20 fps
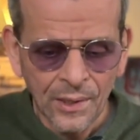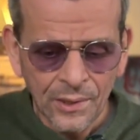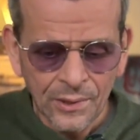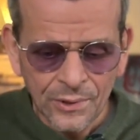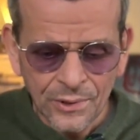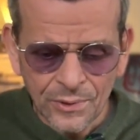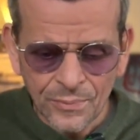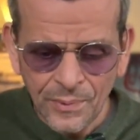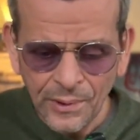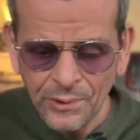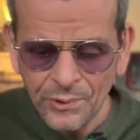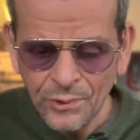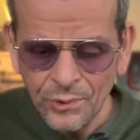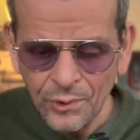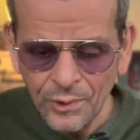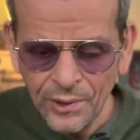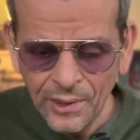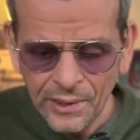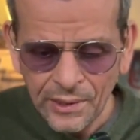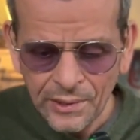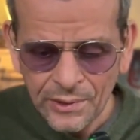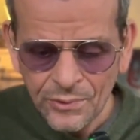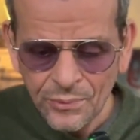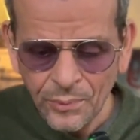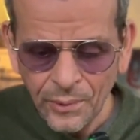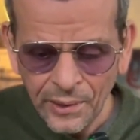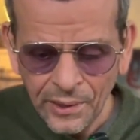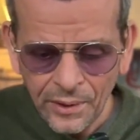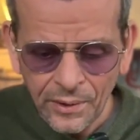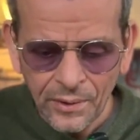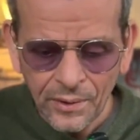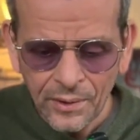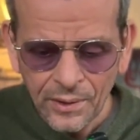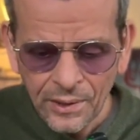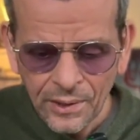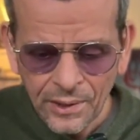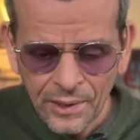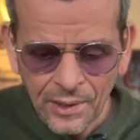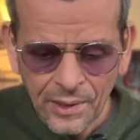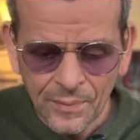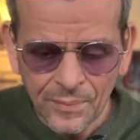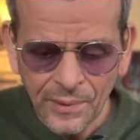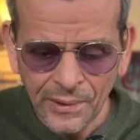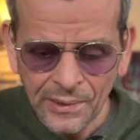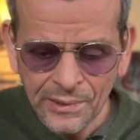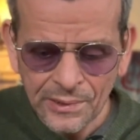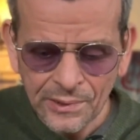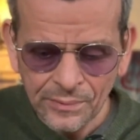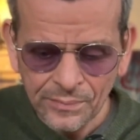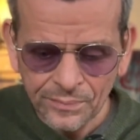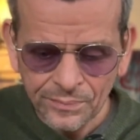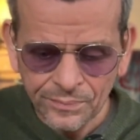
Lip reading: Just make sure that it's well mixed.